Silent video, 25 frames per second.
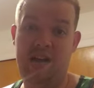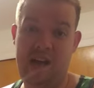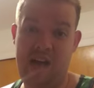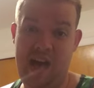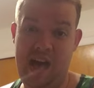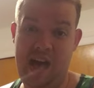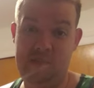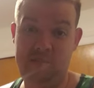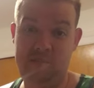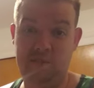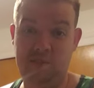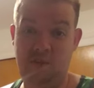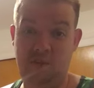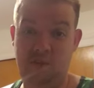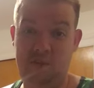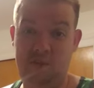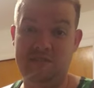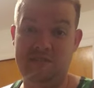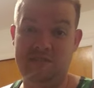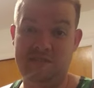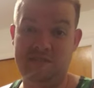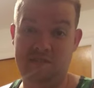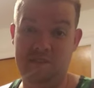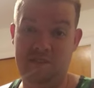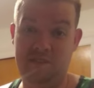I'm
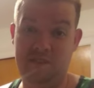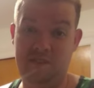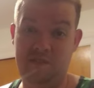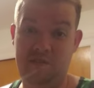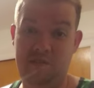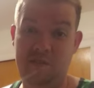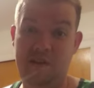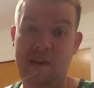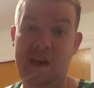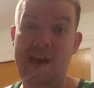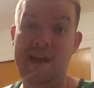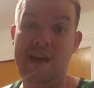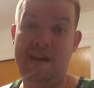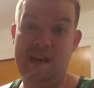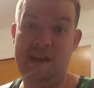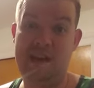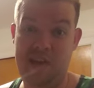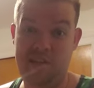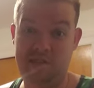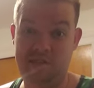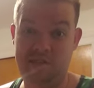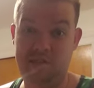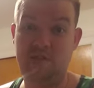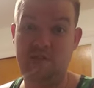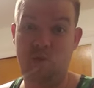going to
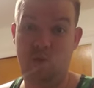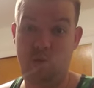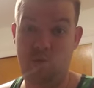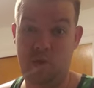announce the